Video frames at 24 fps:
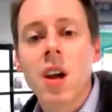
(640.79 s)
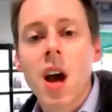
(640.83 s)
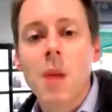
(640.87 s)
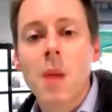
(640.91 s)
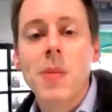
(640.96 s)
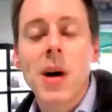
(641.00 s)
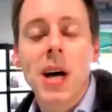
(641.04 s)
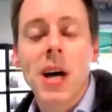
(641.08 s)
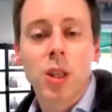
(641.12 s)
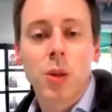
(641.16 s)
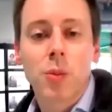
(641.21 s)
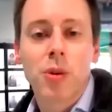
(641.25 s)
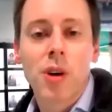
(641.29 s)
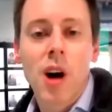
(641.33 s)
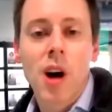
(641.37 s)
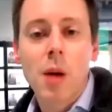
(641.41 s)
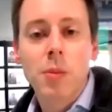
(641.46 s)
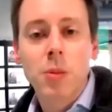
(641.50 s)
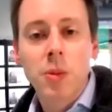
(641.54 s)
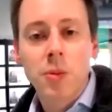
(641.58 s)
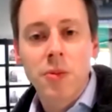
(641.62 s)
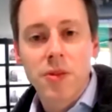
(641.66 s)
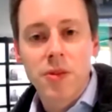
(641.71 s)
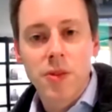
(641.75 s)
about the
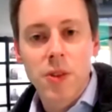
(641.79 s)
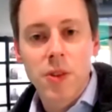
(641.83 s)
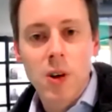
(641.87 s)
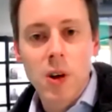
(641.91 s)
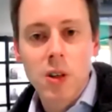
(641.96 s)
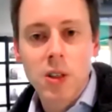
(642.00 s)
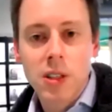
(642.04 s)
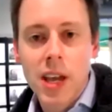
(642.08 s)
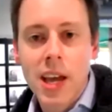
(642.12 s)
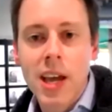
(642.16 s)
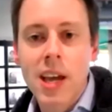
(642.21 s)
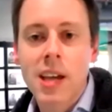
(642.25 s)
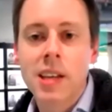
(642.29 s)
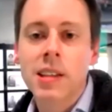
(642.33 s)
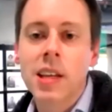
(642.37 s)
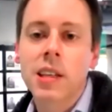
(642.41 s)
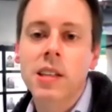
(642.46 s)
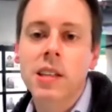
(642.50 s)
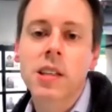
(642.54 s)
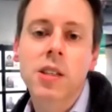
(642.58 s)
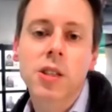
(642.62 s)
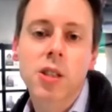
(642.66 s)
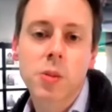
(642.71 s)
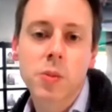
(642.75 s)
problem firsthand
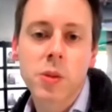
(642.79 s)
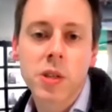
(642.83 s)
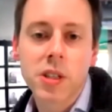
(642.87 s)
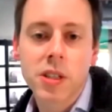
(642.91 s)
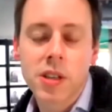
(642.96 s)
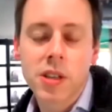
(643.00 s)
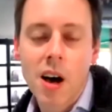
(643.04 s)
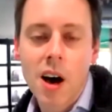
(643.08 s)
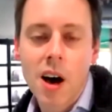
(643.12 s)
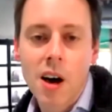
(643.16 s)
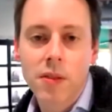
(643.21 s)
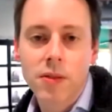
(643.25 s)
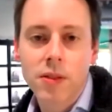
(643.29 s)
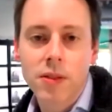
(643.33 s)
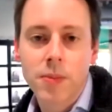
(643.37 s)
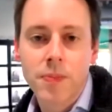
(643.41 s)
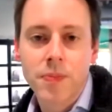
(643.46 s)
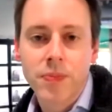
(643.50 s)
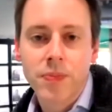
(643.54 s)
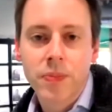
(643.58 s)
that needs to be solved.